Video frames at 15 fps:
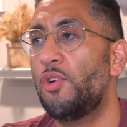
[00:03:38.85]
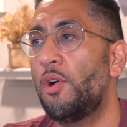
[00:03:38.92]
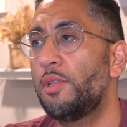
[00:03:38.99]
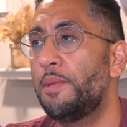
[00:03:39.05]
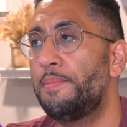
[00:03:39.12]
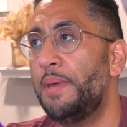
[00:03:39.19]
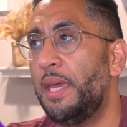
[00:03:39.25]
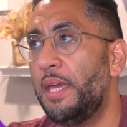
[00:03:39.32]
on
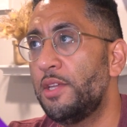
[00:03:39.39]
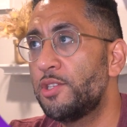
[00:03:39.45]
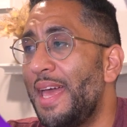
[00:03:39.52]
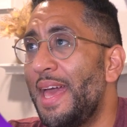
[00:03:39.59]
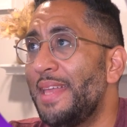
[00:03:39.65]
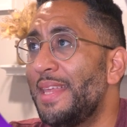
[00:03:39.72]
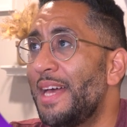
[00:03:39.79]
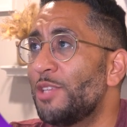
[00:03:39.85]
the page.
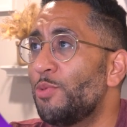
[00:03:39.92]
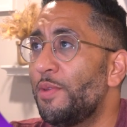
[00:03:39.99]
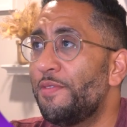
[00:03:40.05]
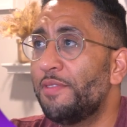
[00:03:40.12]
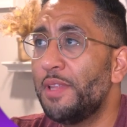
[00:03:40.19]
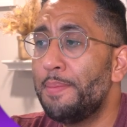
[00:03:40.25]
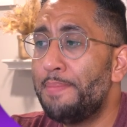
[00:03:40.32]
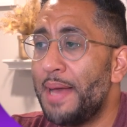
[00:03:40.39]
And as we
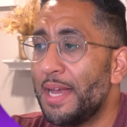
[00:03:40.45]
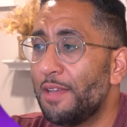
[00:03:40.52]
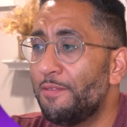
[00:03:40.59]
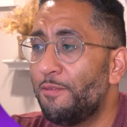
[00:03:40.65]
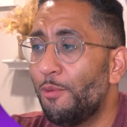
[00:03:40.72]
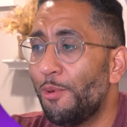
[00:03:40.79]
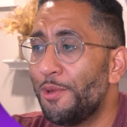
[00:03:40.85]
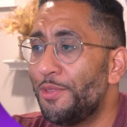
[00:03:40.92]
flip back and
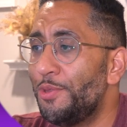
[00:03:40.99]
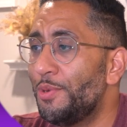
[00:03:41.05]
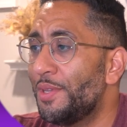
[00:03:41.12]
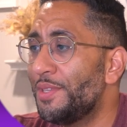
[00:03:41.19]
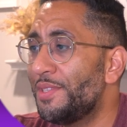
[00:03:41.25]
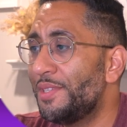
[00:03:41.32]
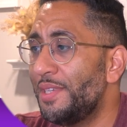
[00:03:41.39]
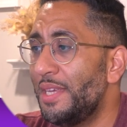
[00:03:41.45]
forth, you
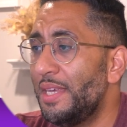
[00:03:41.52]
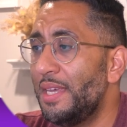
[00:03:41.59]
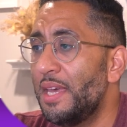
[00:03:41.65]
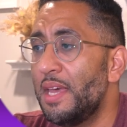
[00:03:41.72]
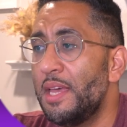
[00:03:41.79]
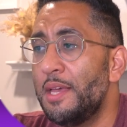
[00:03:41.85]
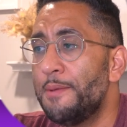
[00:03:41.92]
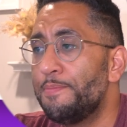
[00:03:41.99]
can see
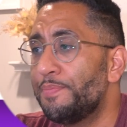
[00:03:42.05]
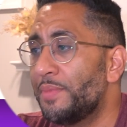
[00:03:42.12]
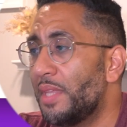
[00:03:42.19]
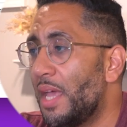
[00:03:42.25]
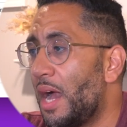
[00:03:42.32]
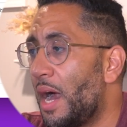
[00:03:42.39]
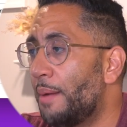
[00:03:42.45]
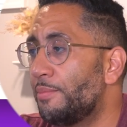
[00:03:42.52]

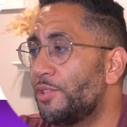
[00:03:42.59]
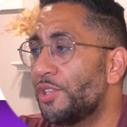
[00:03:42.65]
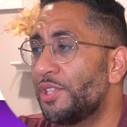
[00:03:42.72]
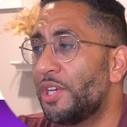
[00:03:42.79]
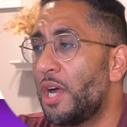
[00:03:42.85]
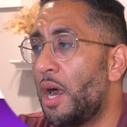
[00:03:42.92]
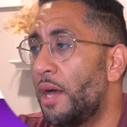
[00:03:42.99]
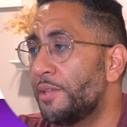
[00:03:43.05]
I'm
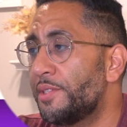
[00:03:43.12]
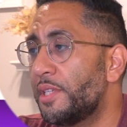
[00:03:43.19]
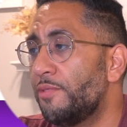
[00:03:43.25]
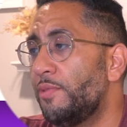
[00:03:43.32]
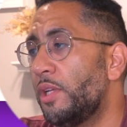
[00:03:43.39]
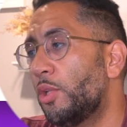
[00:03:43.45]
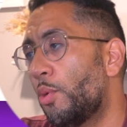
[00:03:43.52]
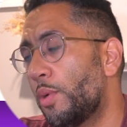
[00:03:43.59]
just
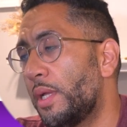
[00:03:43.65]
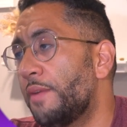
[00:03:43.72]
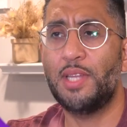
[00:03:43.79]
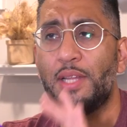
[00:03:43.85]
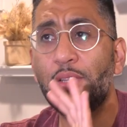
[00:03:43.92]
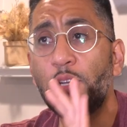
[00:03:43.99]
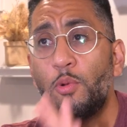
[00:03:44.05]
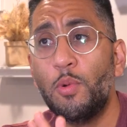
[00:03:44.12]
constantly reloading.
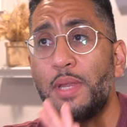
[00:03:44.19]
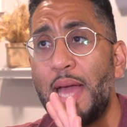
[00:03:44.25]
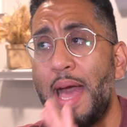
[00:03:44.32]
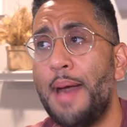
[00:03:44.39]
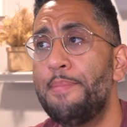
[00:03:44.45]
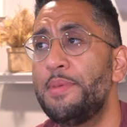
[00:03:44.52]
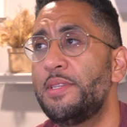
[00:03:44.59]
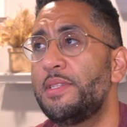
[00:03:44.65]
Now look what
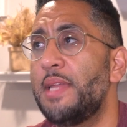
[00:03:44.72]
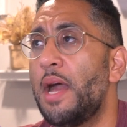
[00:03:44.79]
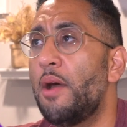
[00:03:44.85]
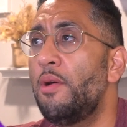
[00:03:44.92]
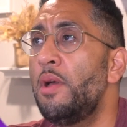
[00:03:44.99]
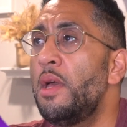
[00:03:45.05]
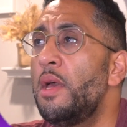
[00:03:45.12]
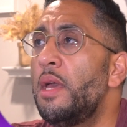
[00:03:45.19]
happens
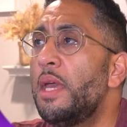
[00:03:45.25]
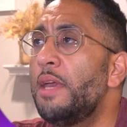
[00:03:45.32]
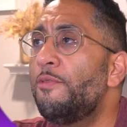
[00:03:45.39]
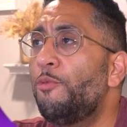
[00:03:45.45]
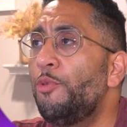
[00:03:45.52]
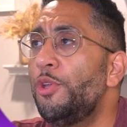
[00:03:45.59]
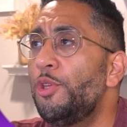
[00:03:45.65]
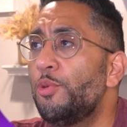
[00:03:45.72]
now
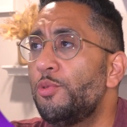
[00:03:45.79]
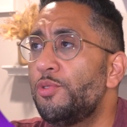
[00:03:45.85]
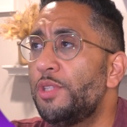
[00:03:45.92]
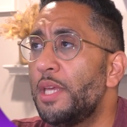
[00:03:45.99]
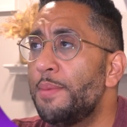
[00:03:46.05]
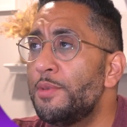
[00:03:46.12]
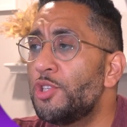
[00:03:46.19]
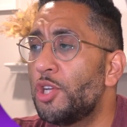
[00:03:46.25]
if we use
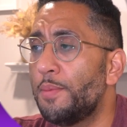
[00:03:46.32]
the image